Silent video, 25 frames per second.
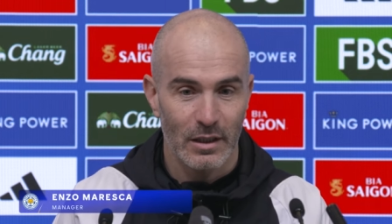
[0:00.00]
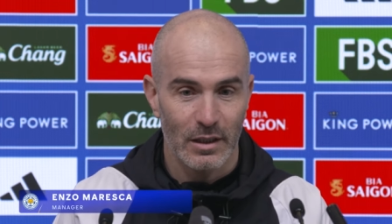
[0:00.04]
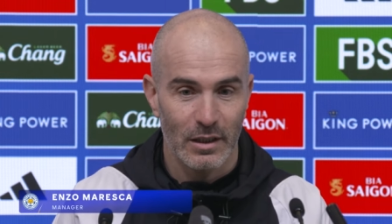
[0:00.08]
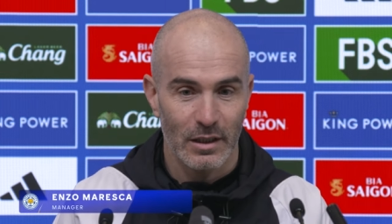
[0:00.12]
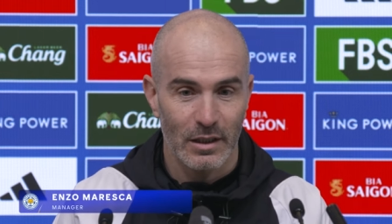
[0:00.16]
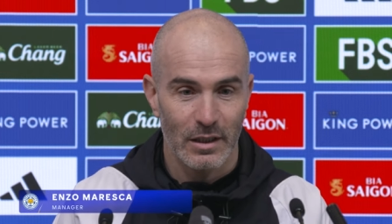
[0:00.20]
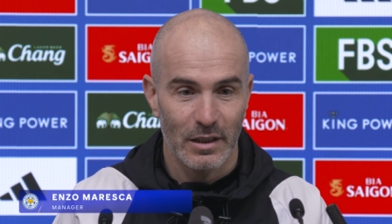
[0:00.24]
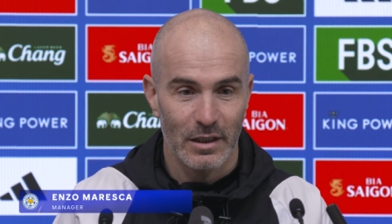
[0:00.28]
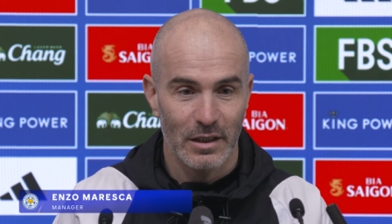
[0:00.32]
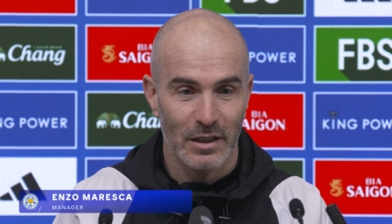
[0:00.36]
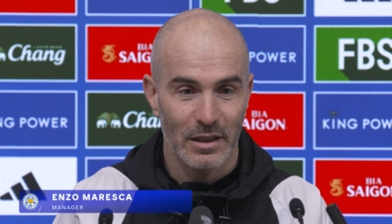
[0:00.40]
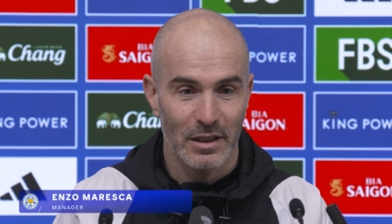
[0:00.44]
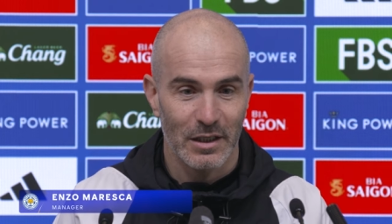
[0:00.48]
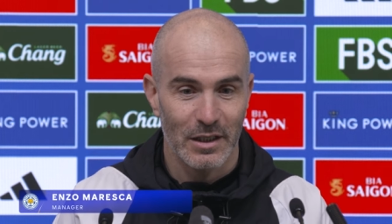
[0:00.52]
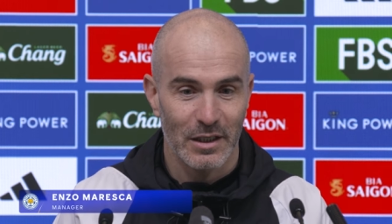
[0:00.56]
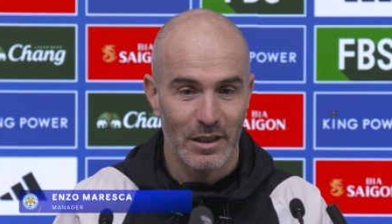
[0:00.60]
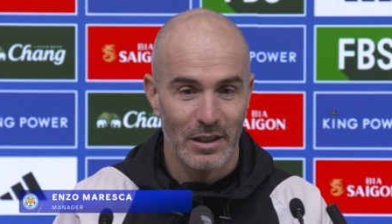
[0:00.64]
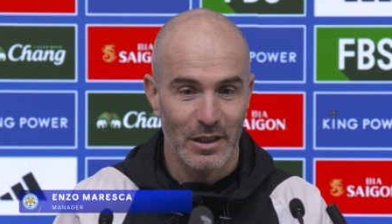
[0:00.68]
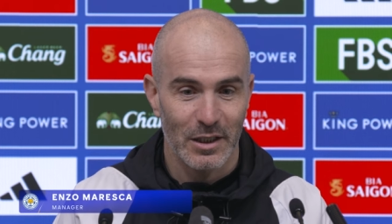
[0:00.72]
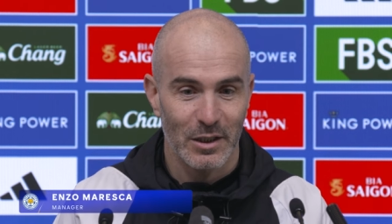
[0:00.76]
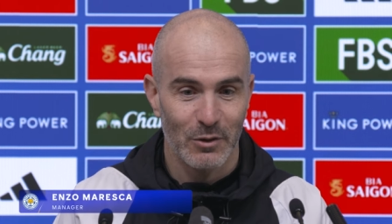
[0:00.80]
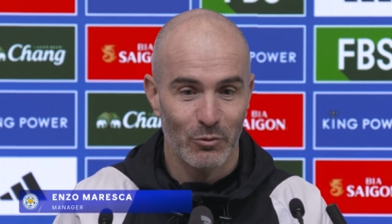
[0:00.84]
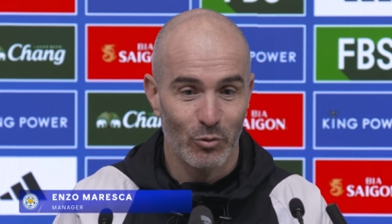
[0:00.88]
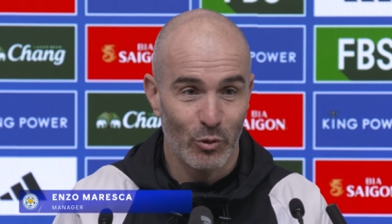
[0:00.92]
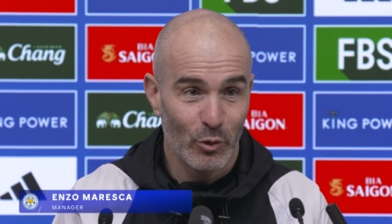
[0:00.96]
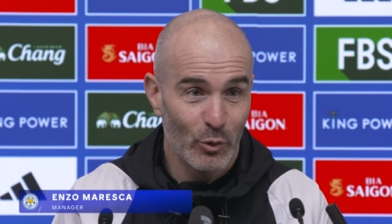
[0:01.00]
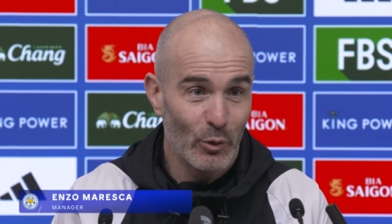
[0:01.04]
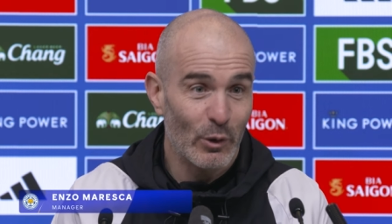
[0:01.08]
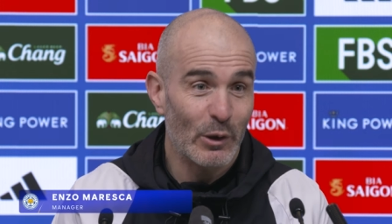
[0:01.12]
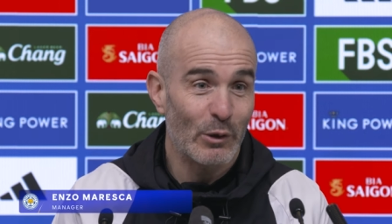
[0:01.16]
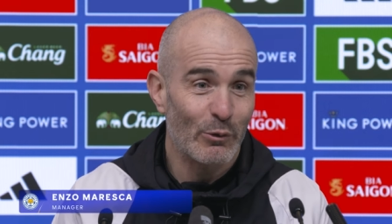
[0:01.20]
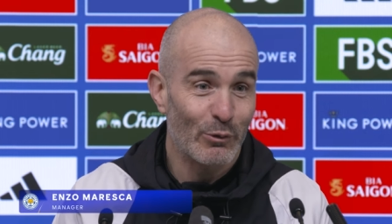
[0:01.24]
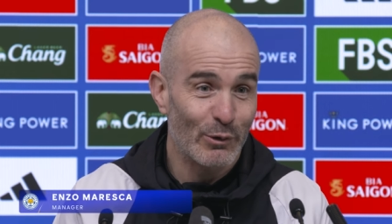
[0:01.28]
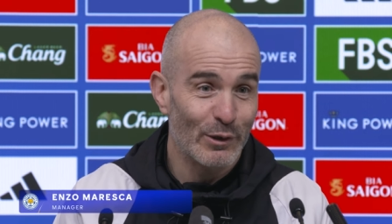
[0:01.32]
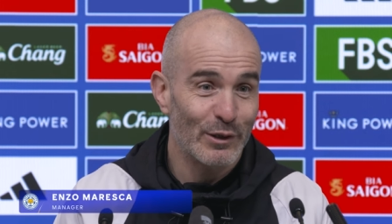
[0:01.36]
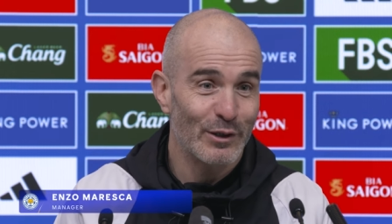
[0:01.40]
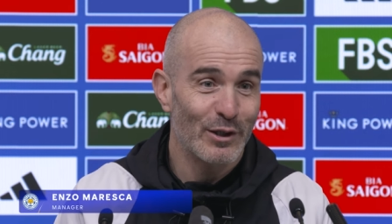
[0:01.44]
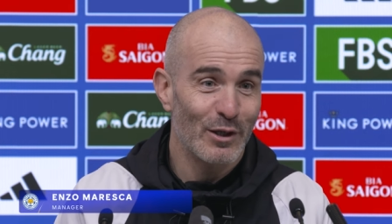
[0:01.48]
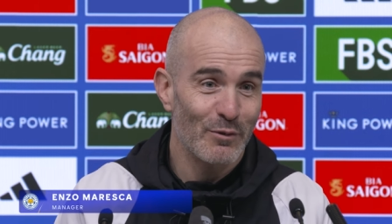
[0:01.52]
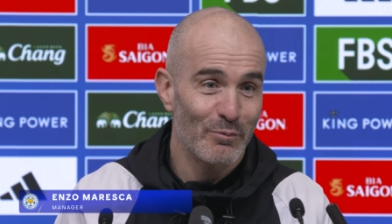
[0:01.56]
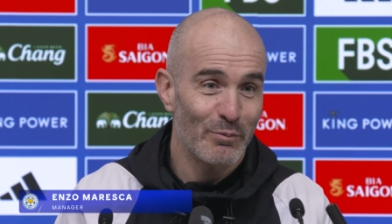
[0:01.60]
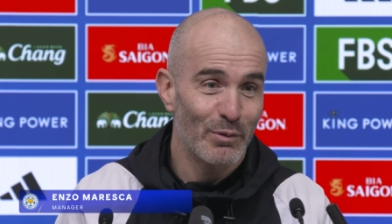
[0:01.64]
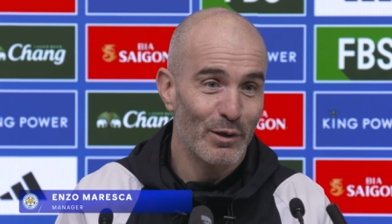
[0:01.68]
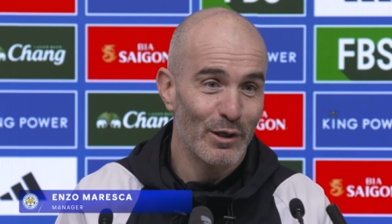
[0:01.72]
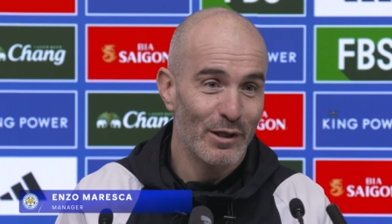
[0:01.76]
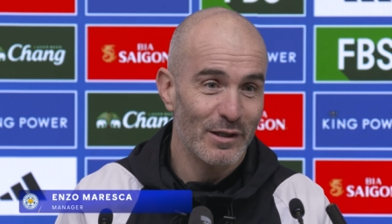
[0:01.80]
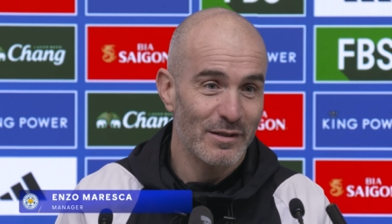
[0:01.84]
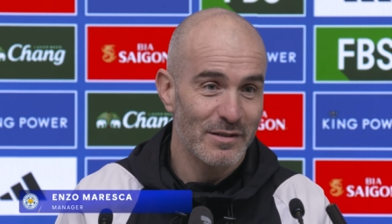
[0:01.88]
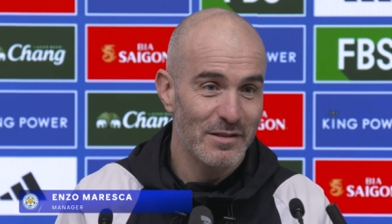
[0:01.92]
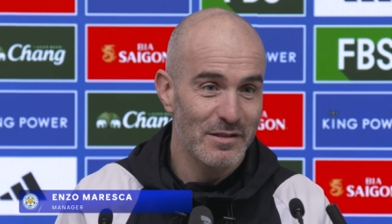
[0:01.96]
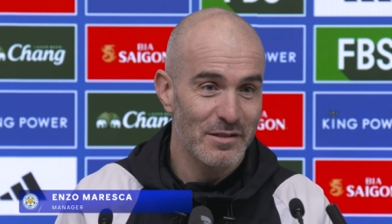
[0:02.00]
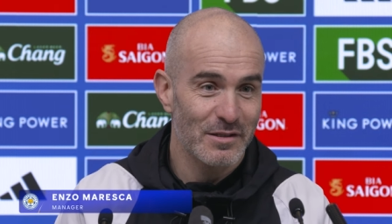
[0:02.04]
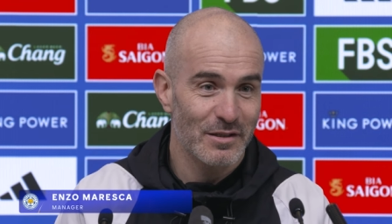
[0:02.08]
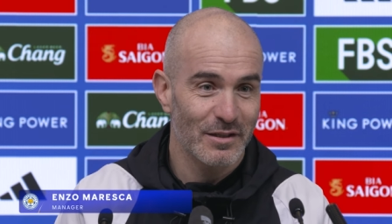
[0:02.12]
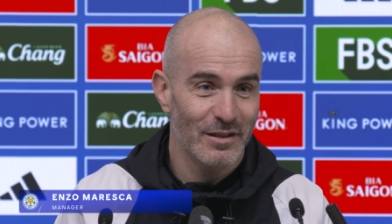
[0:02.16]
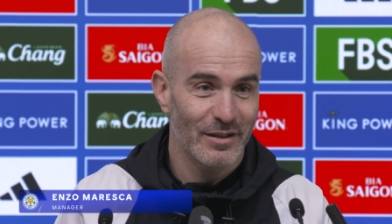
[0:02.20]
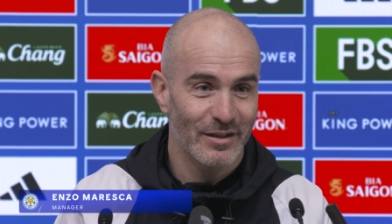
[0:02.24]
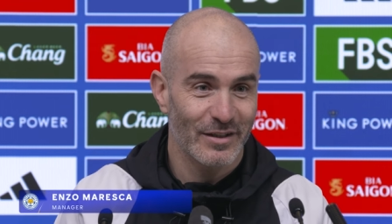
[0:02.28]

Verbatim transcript: uh, we were with 10 players.